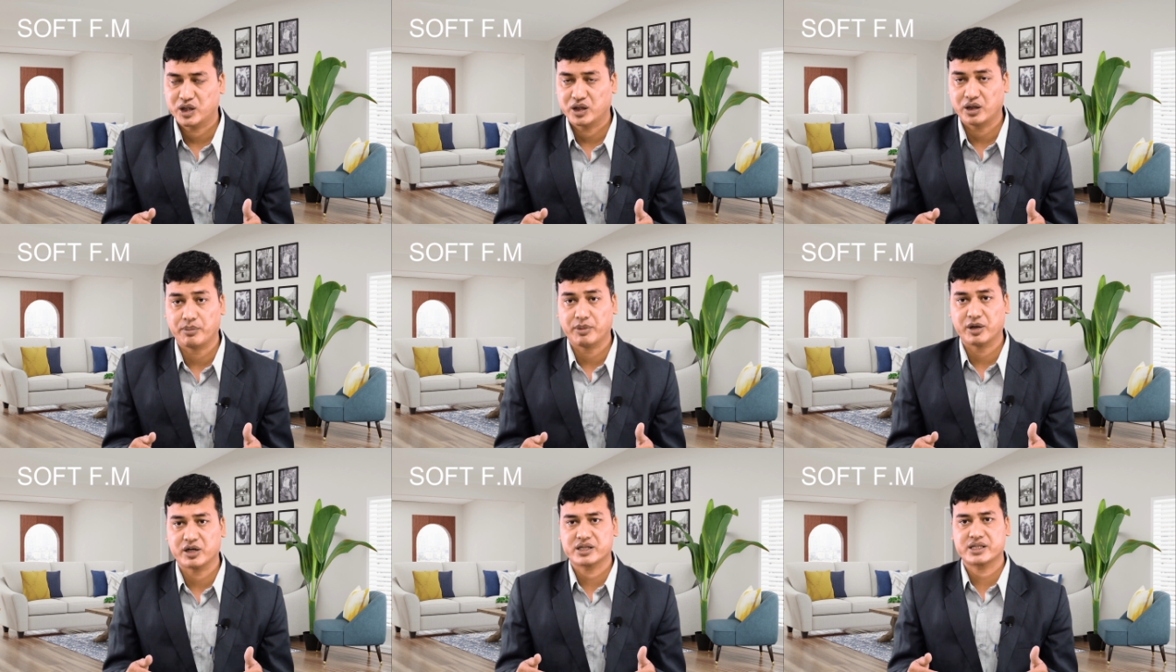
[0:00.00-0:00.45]

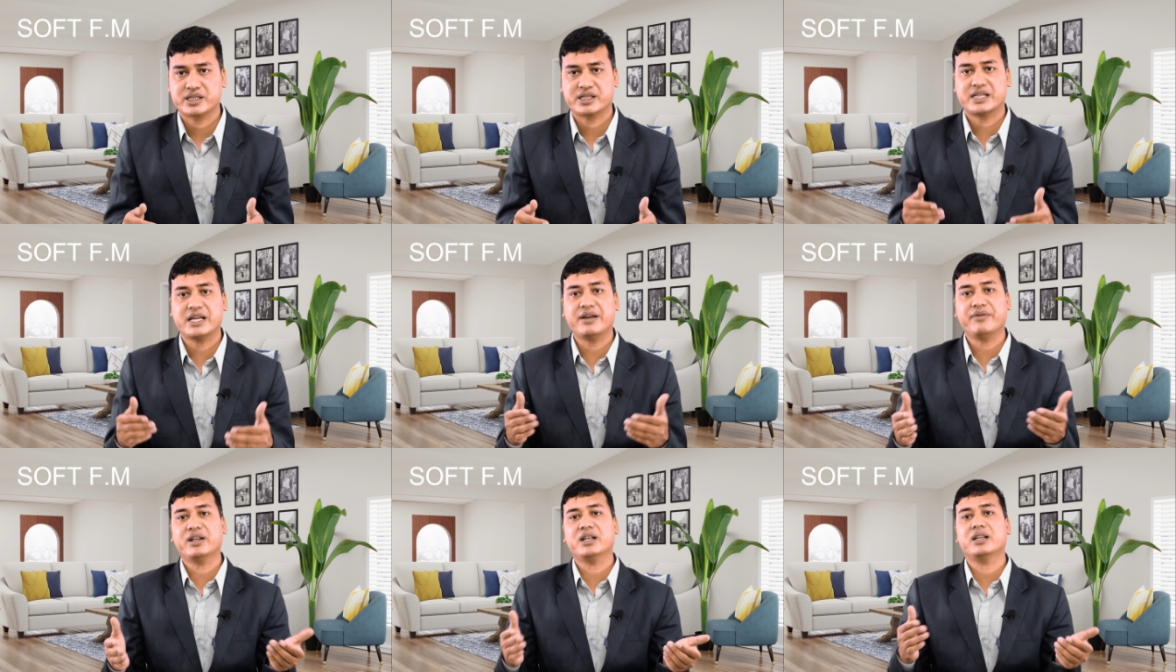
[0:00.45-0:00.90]
Number
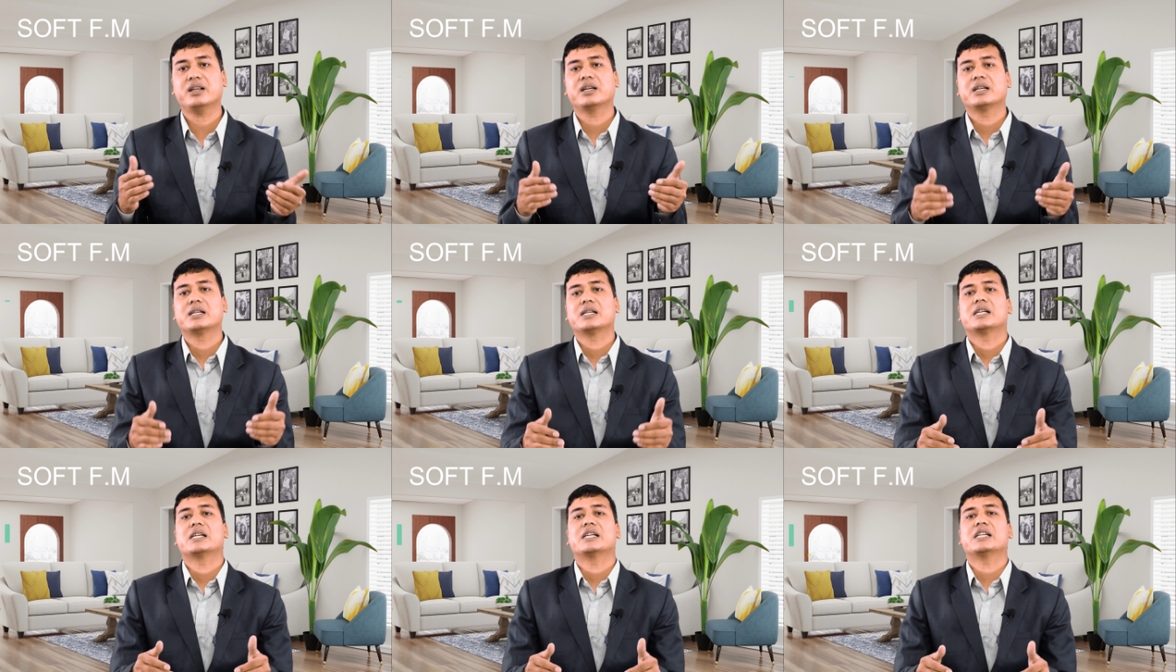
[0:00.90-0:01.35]
7.
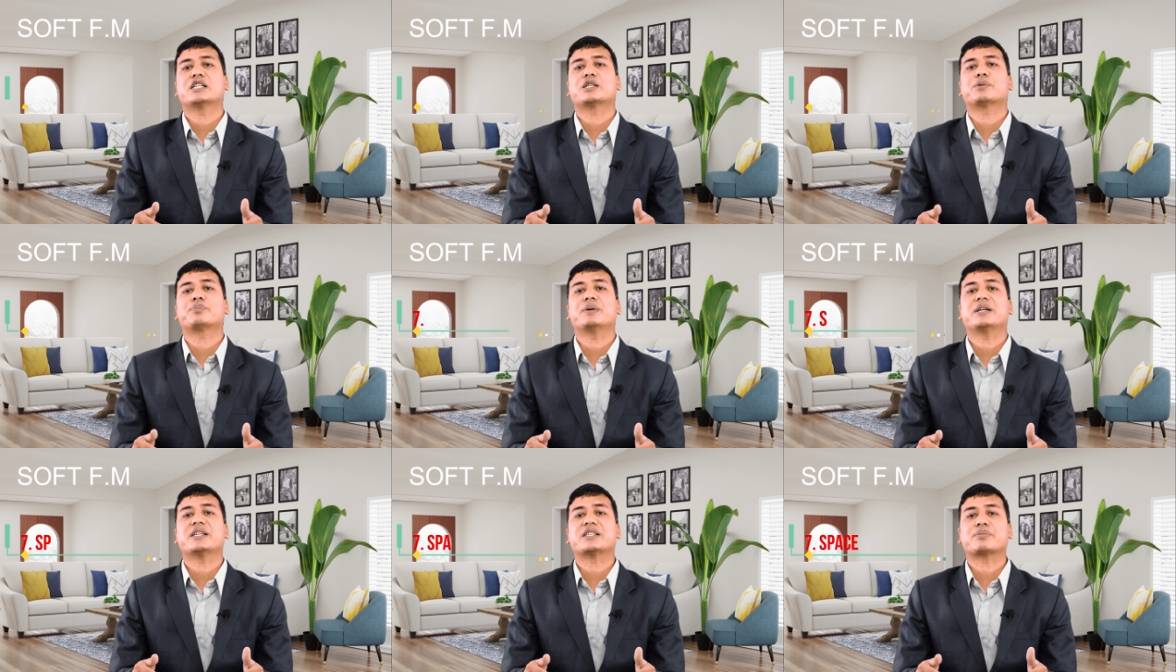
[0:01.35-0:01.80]

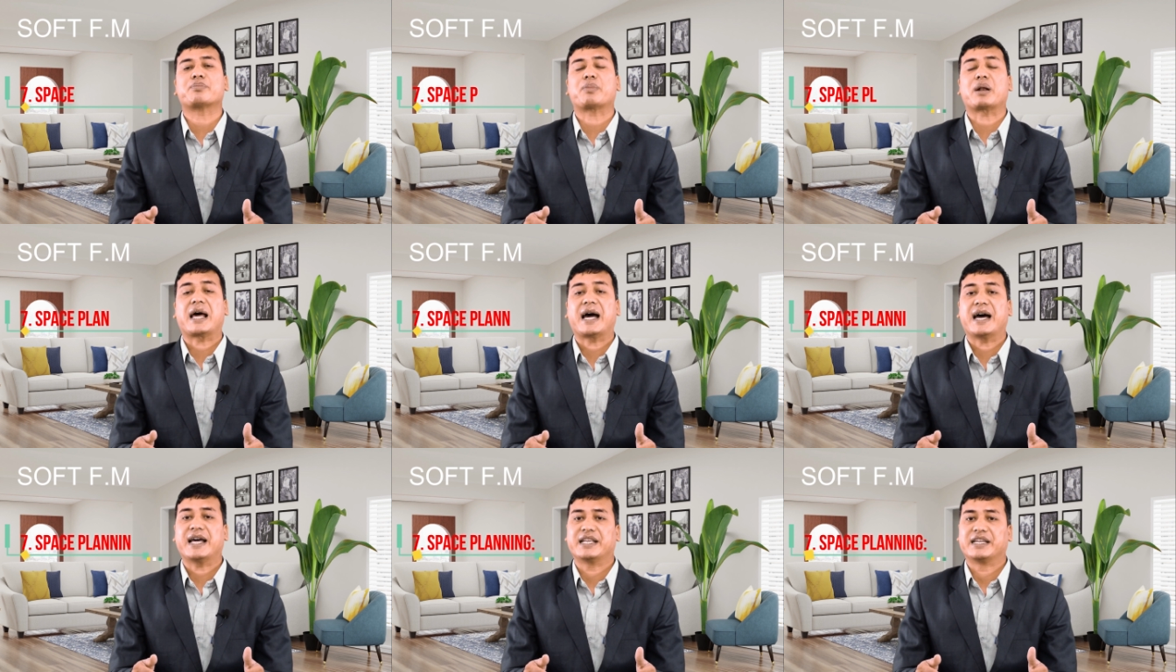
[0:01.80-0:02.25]
Space
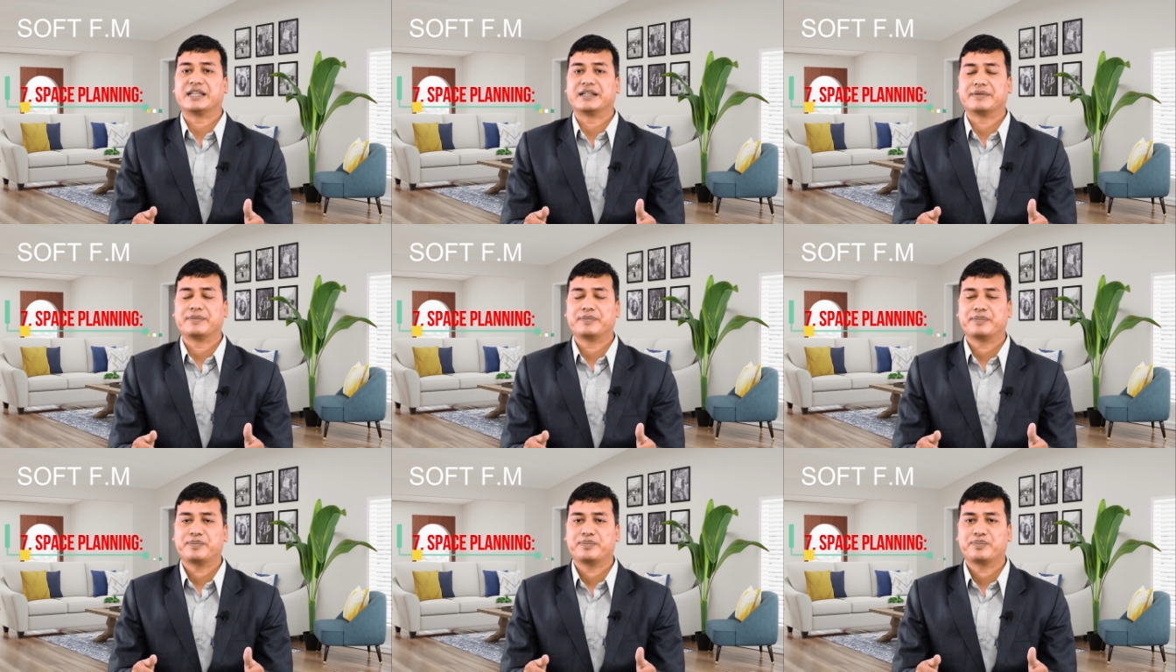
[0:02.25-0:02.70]

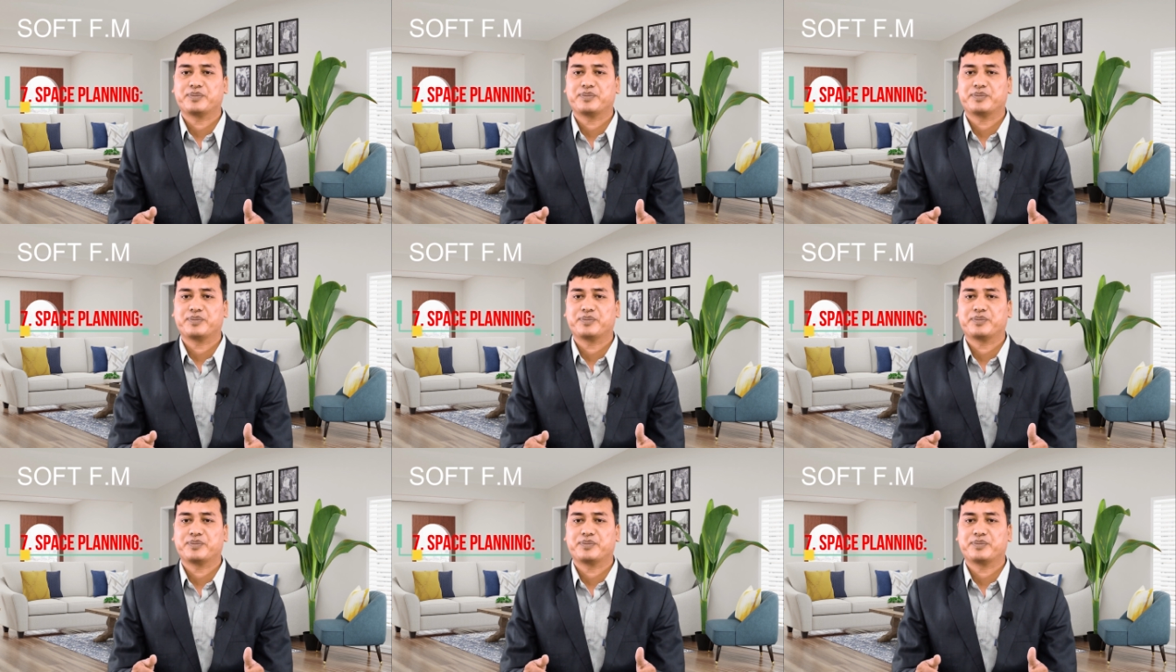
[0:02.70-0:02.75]
planning.